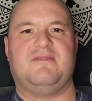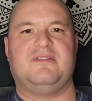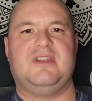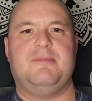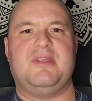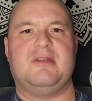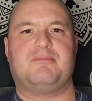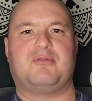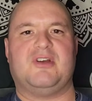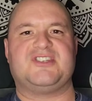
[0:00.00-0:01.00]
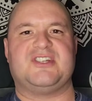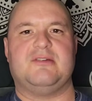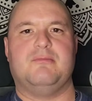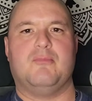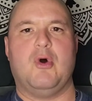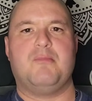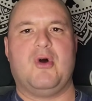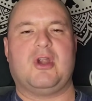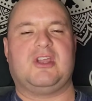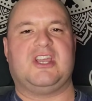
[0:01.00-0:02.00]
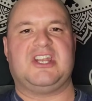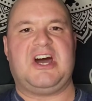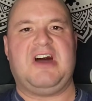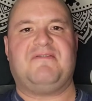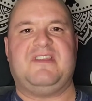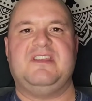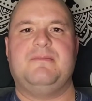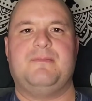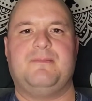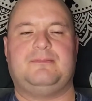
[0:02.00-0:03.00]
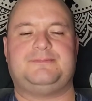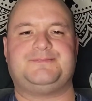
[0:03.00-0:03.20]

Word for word: of Libyan President Muammar Gaddafi.